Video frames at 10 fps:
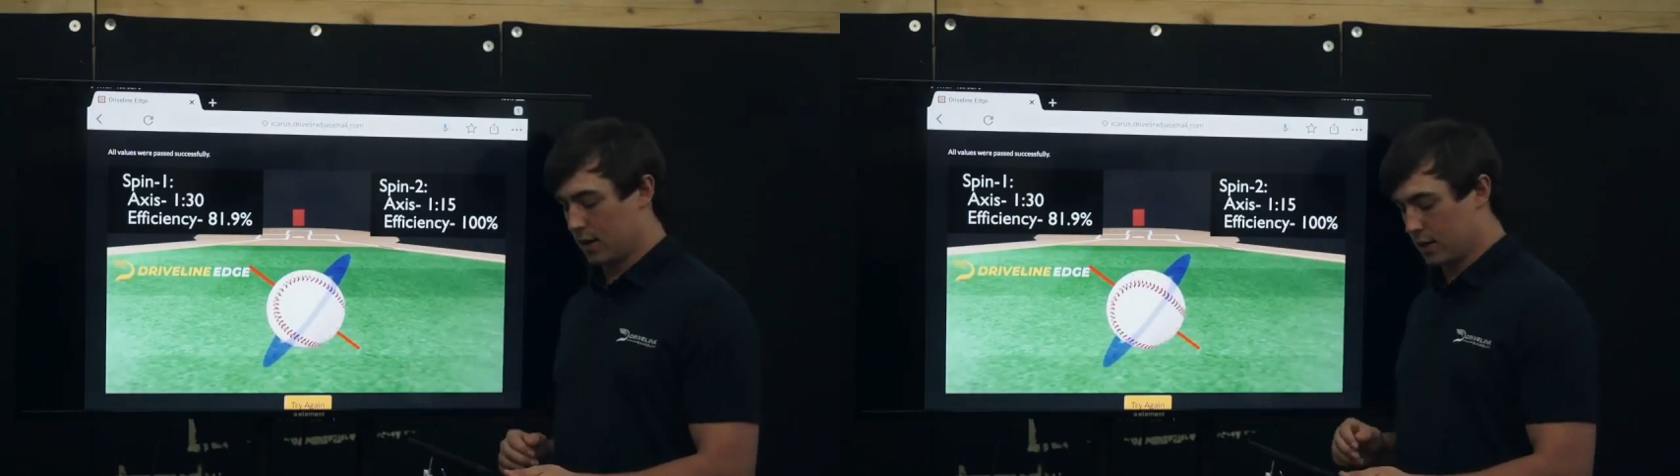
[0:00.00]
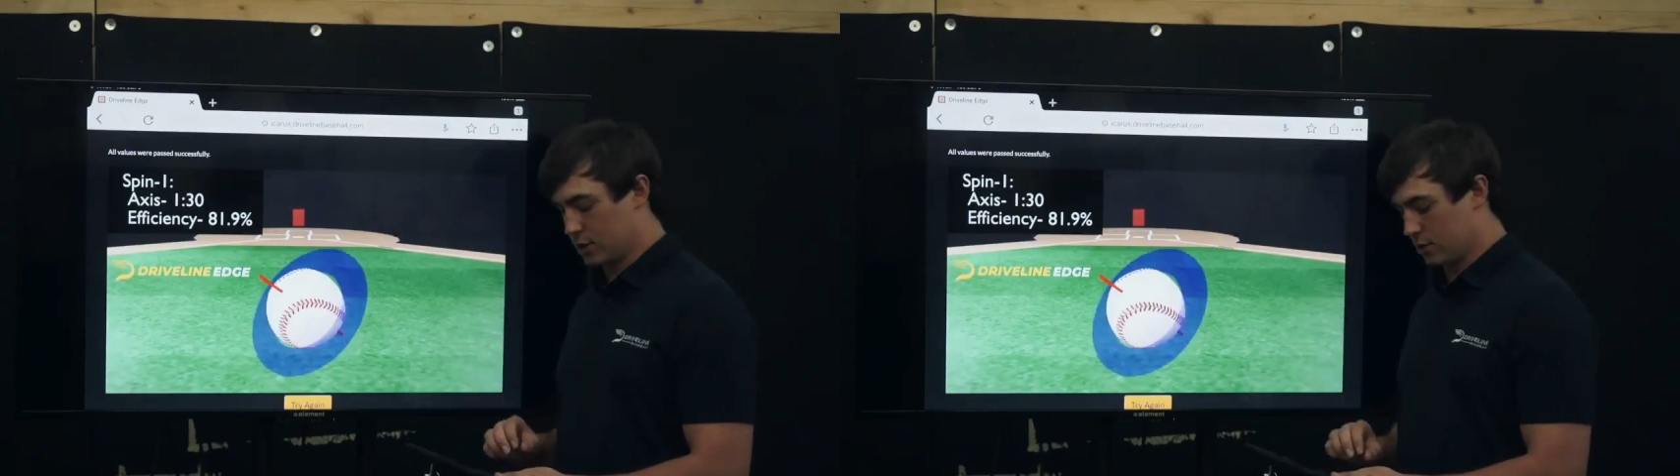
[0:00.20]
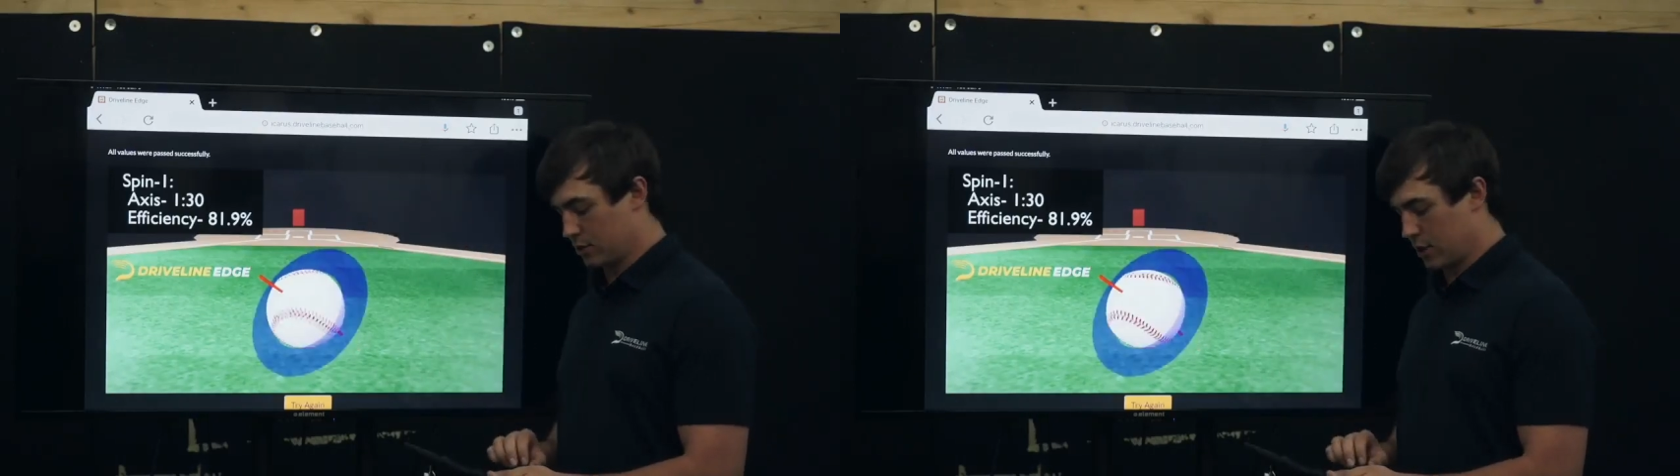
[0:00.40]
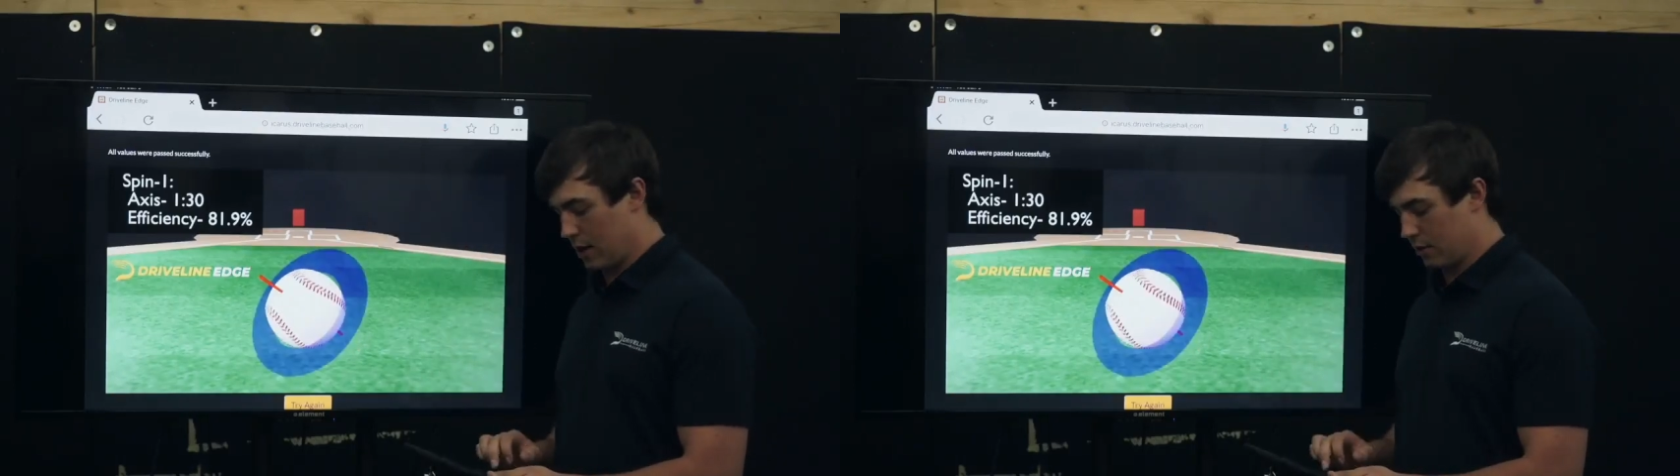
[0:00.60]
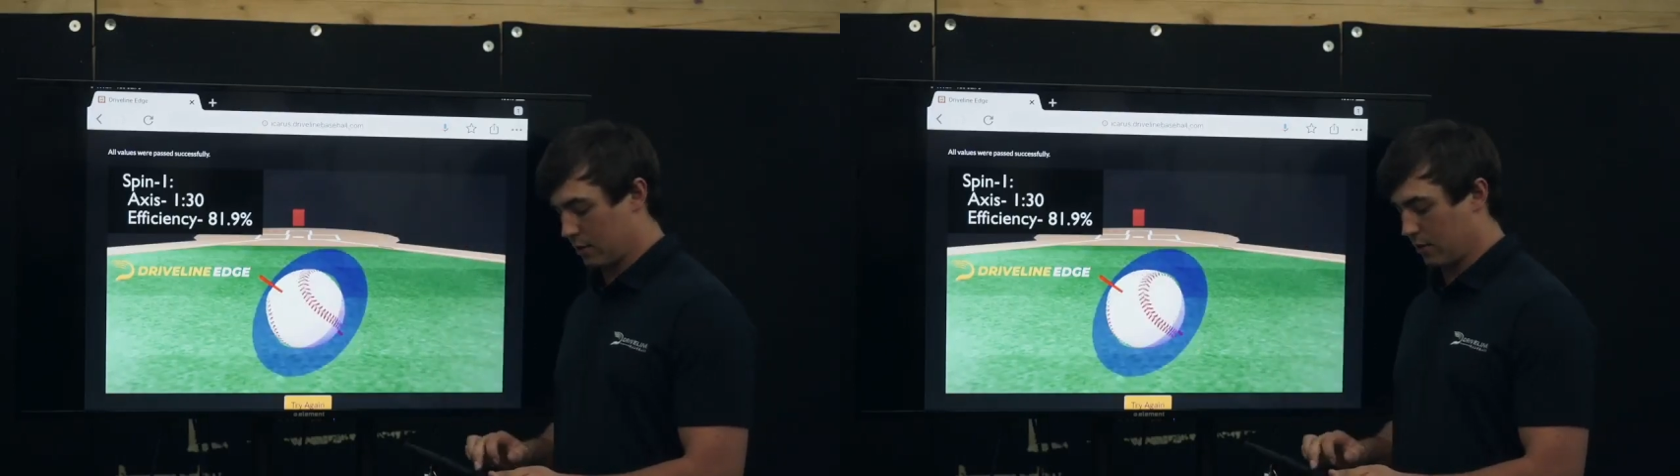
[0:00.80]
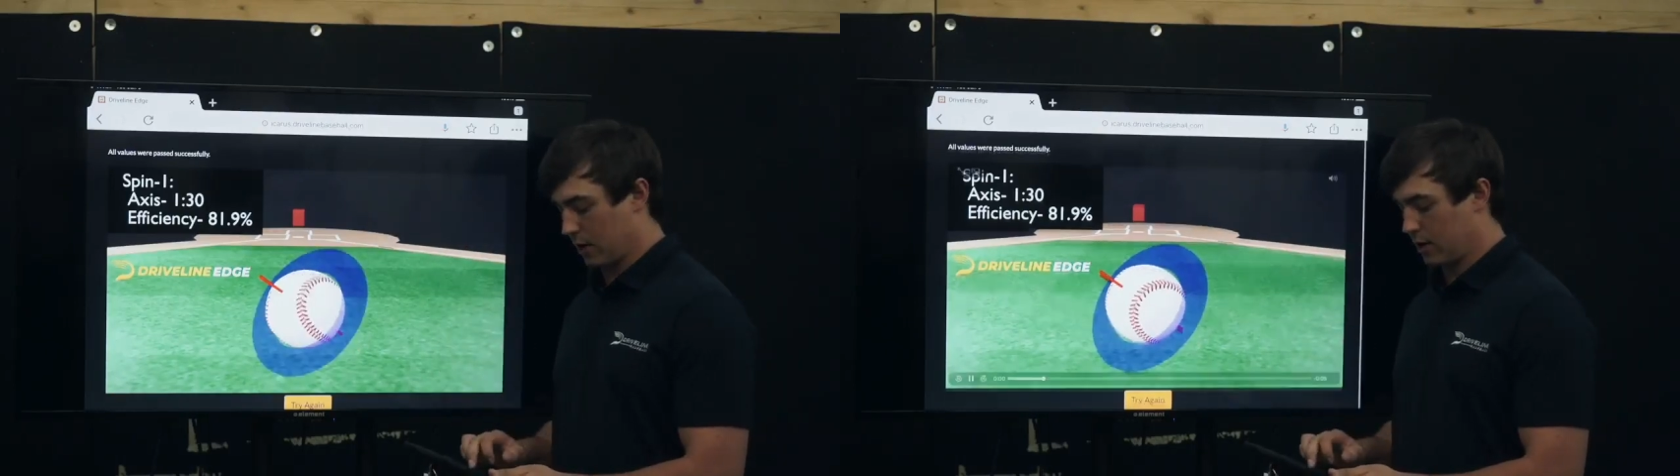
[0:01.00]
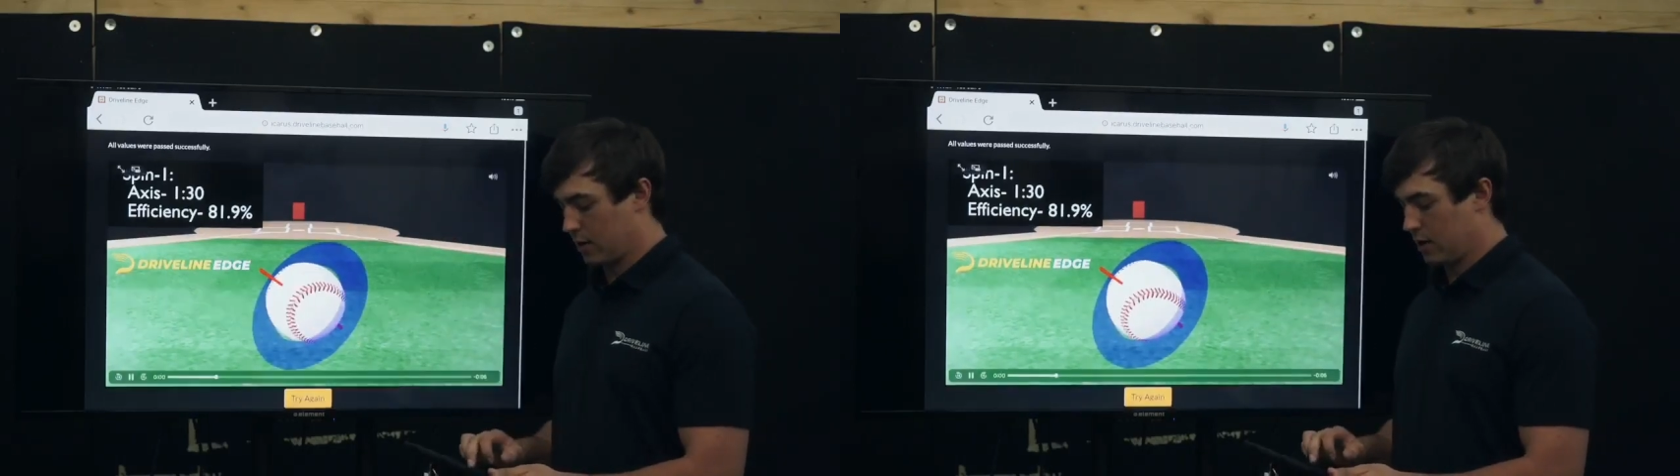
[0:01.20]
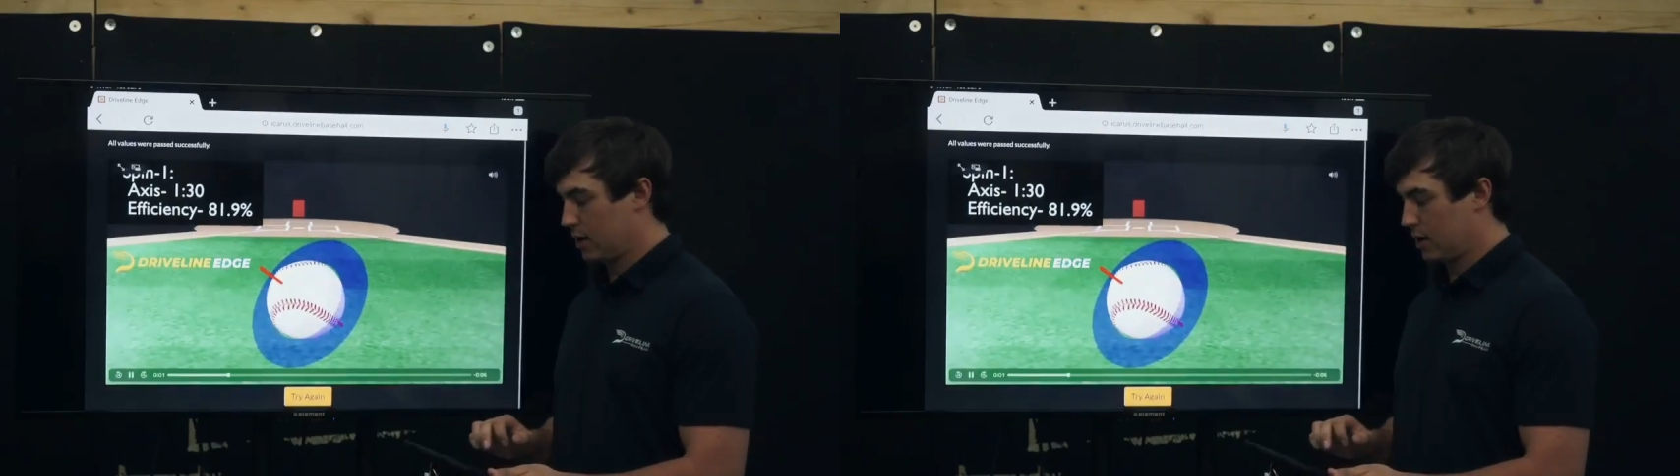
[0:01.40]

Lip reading: additional gyro degree.